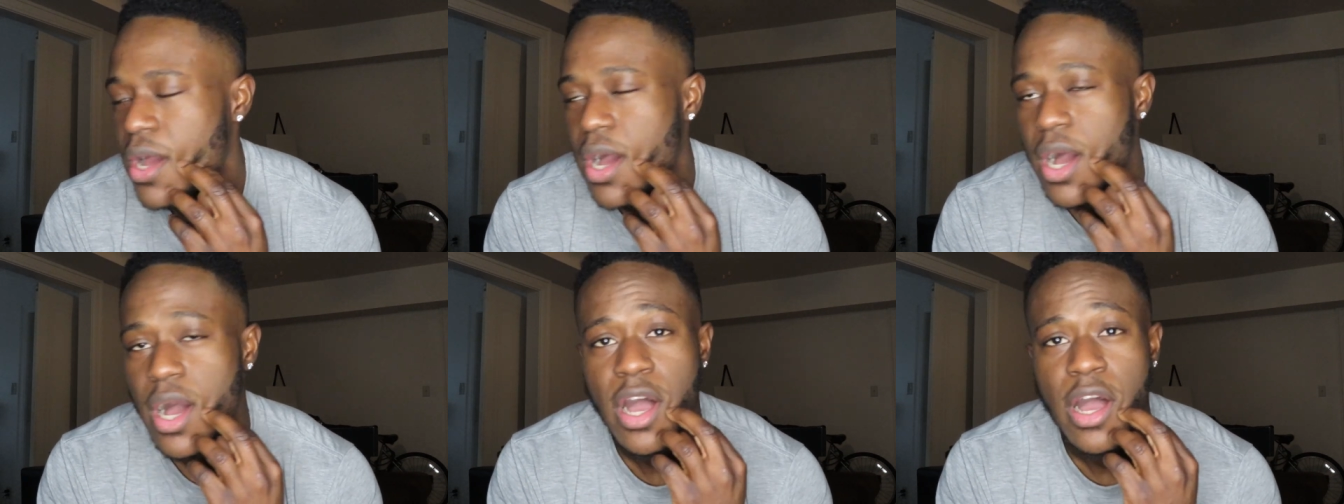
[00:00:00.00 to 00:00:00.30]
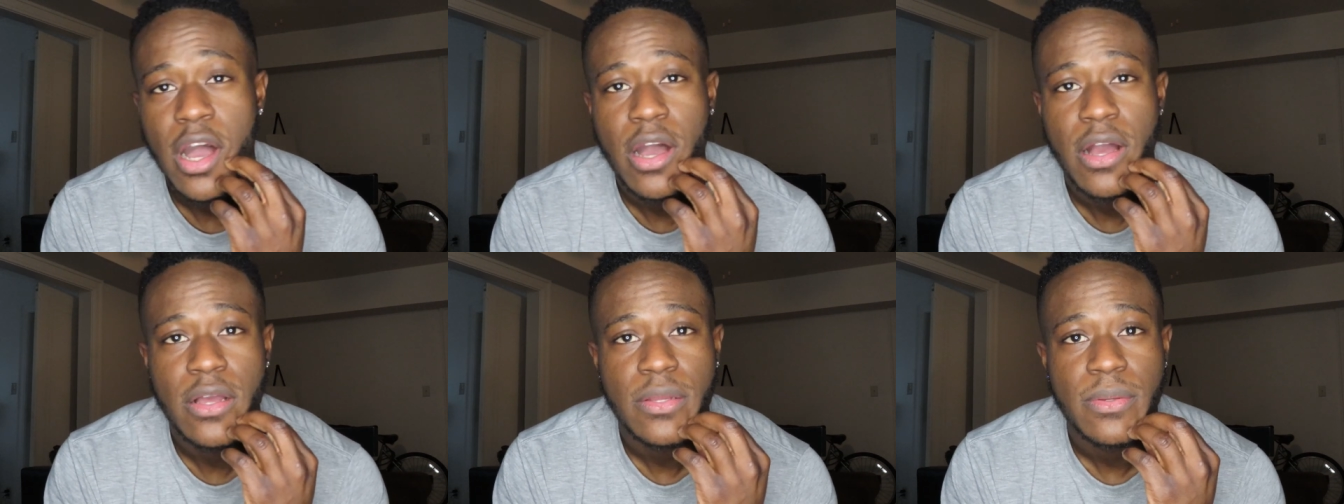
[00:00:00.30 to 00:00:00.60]

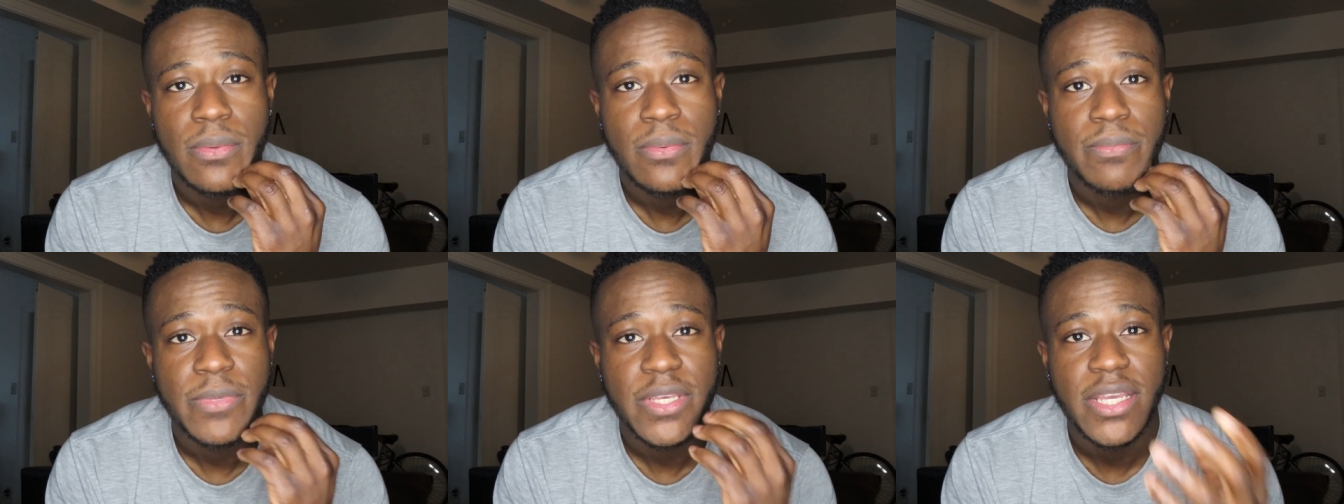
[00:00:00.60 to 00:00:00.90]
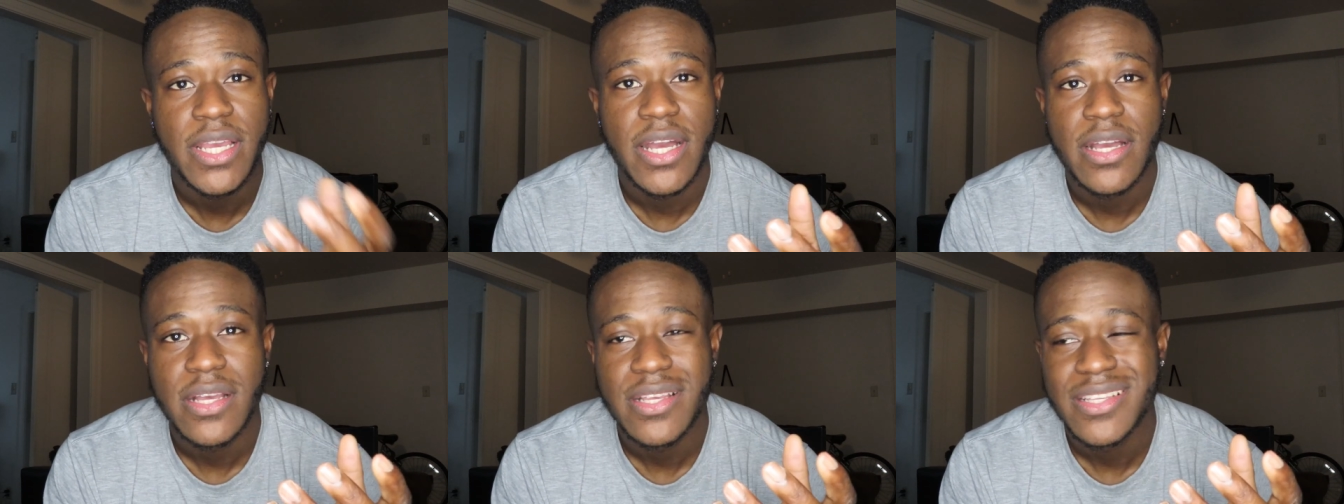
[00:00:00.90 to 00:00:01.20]
Uh,
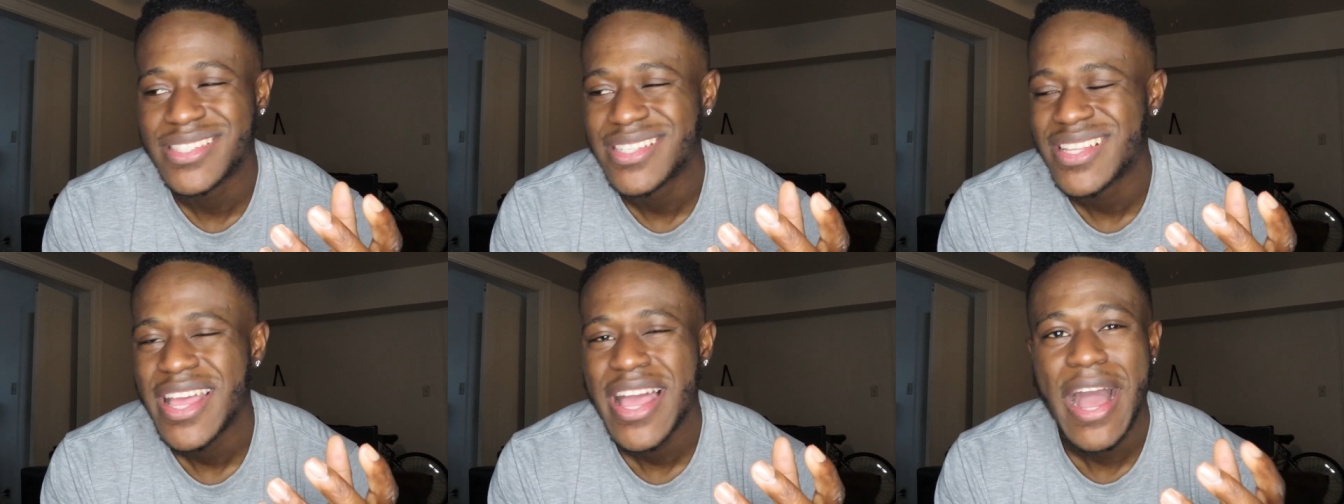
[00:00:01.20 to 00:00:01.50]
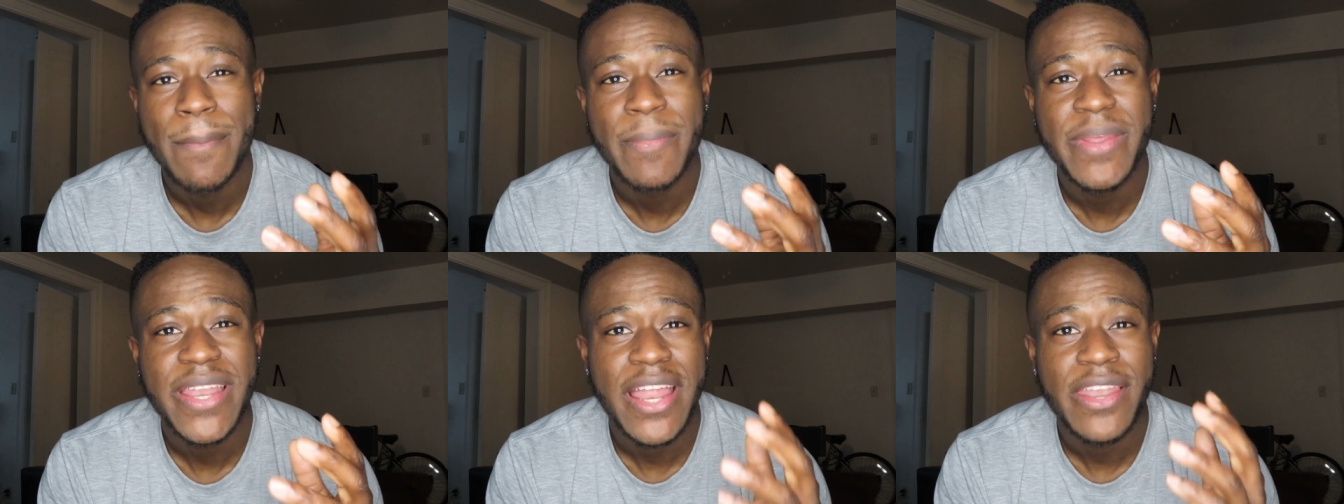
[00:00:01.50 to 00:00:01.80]
because
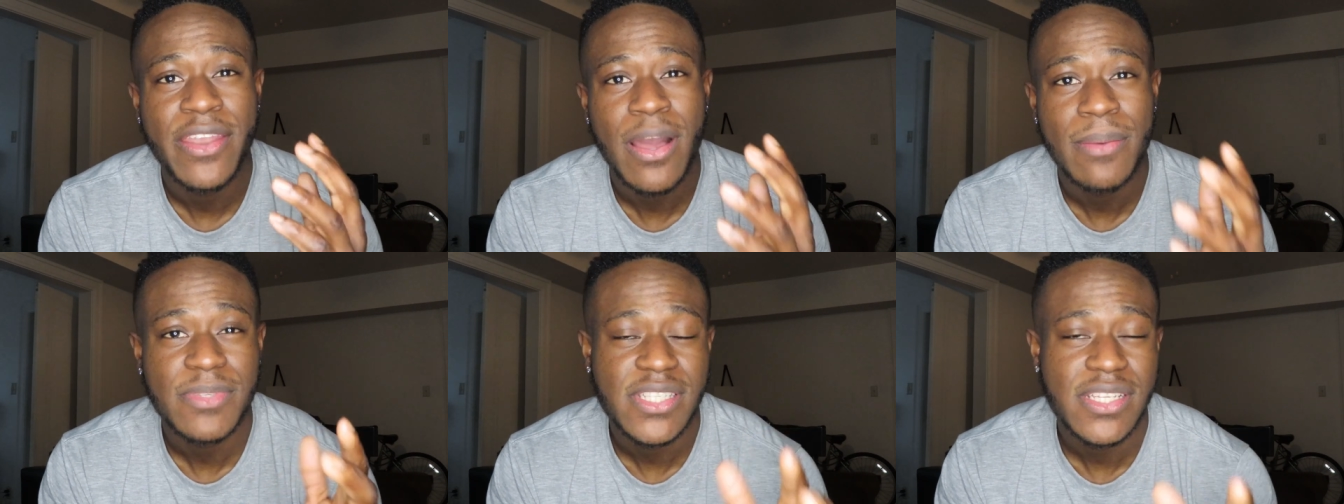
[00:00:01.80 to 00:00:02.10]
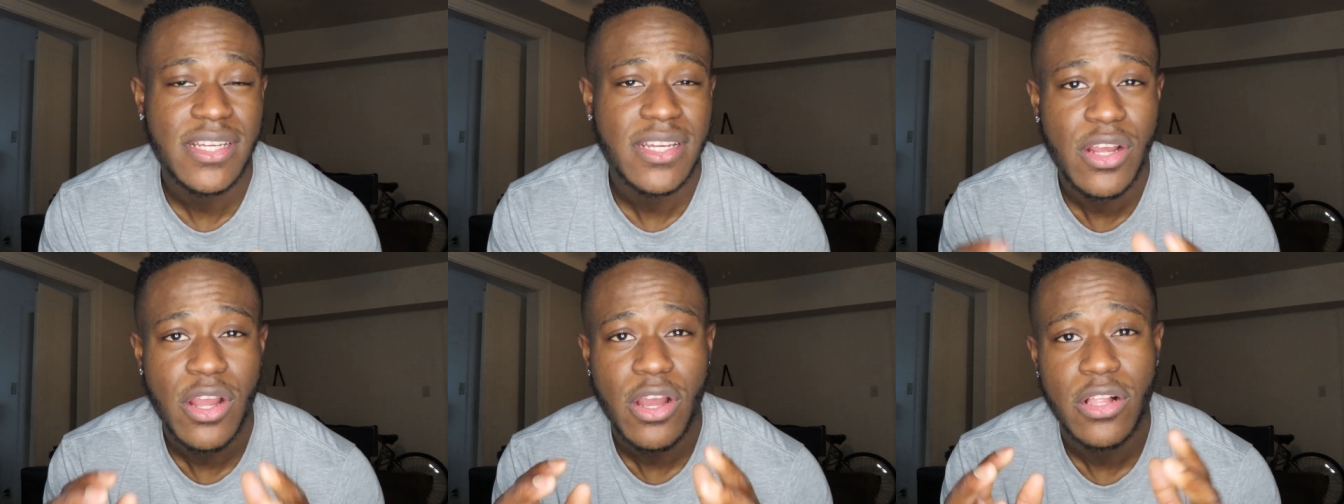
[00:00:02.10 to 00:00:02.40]
I mean, I know I'm
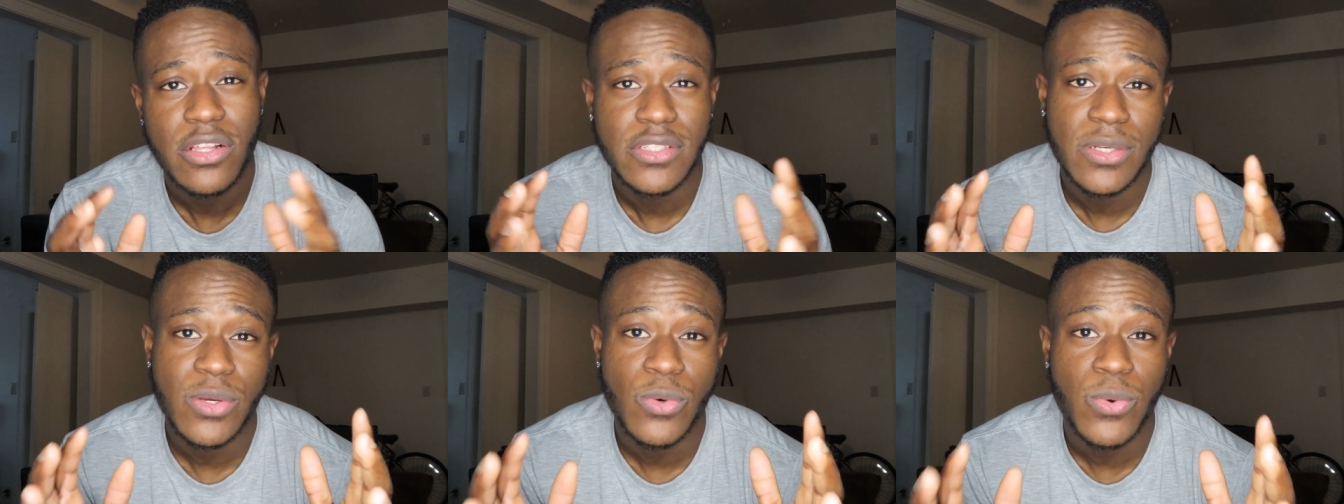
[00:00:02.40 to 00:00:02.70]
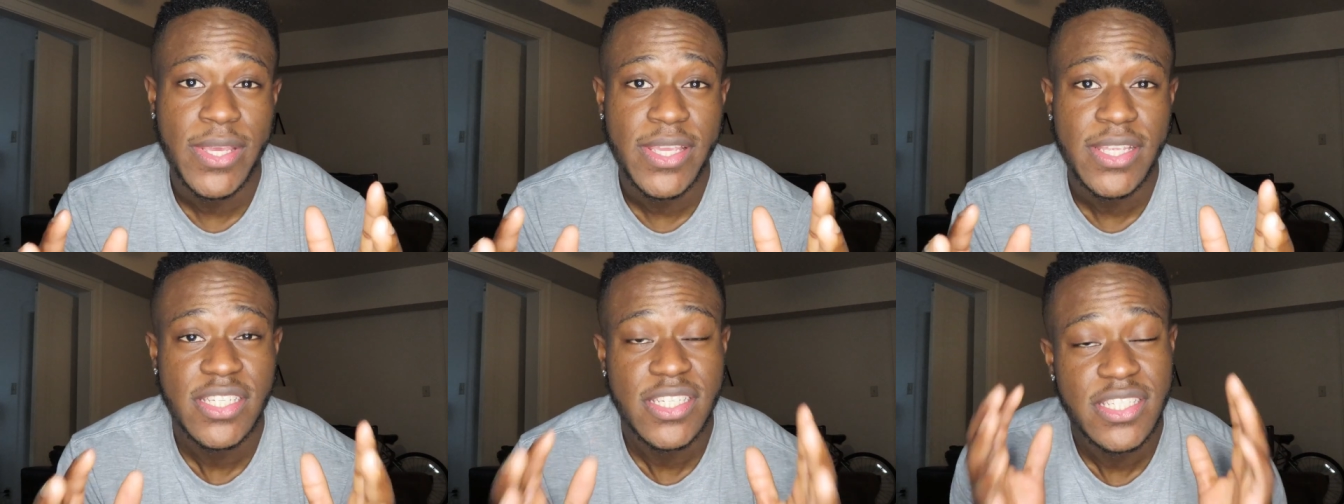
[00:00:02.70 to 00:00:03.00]
still gonna call her the queen.